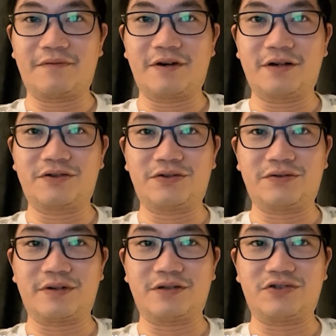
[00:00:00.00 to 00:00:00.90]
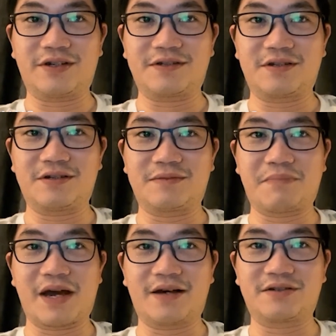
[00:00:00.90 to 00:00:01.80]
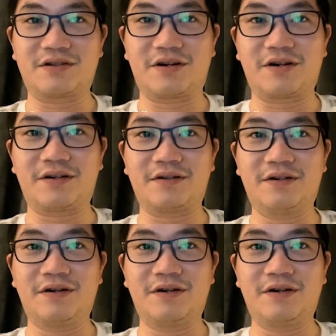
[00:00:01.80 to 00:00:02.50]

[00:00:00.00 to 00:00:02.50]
virtue and justice passed on,